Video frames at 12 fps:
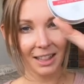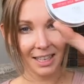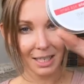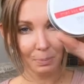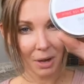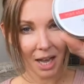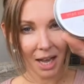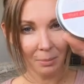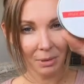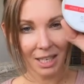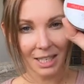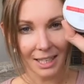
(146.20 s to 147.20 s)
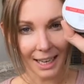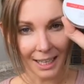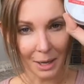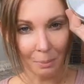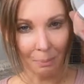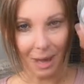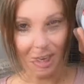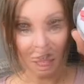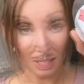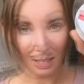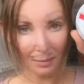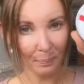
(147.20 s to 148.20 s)
This balm is like magic. Fixed
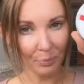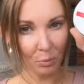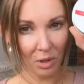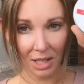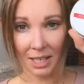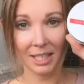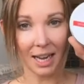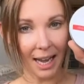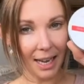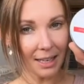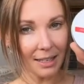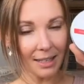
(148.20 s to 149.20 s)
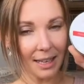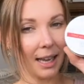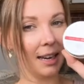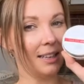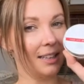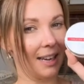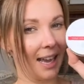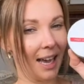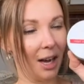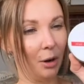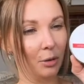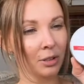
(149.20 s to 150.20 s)
it within days, and
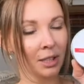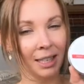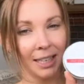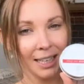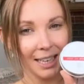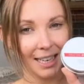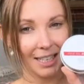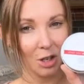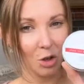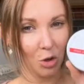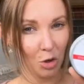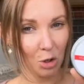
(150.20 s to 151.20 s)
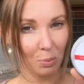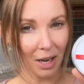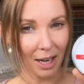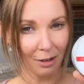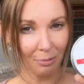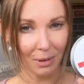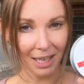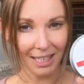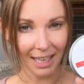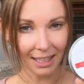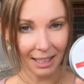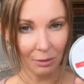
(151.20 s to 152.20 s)
now is a huge part of my
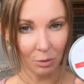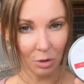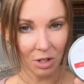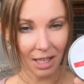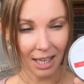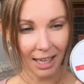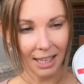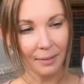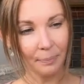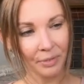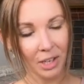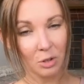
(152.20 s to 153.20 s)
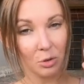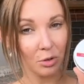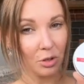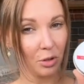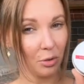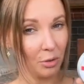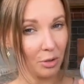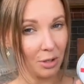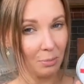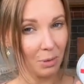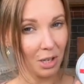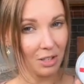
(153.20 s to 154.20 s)
daily routine. It's also
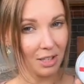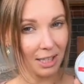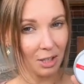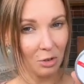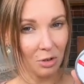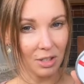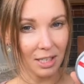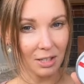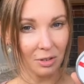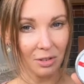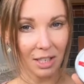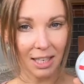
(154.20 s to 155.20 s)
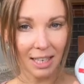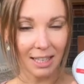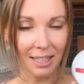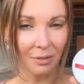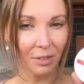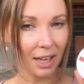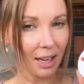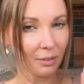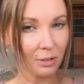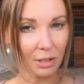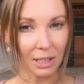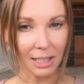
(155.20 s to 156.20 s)
awesome because I can use this on the kids if they
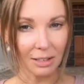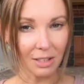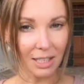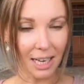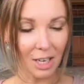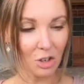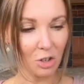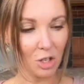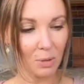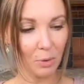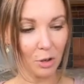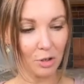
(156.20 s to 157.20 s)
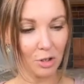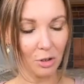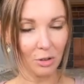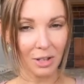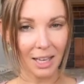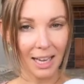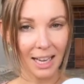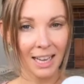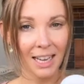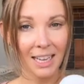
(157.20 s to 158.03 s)
have little irritation spots on their